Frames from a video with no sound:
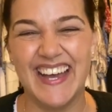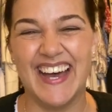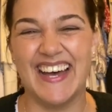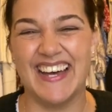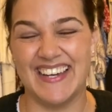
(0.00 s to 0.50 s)

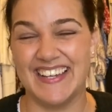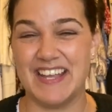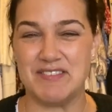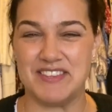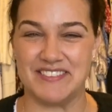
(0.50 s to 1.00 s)
I
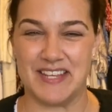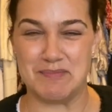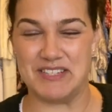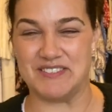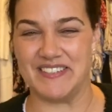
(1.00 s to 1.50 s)
never thought I'd
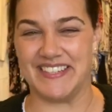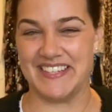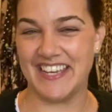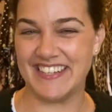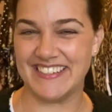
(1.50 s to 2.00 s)
be doing an
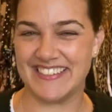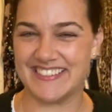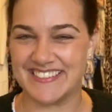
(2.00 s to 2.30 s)
etiquette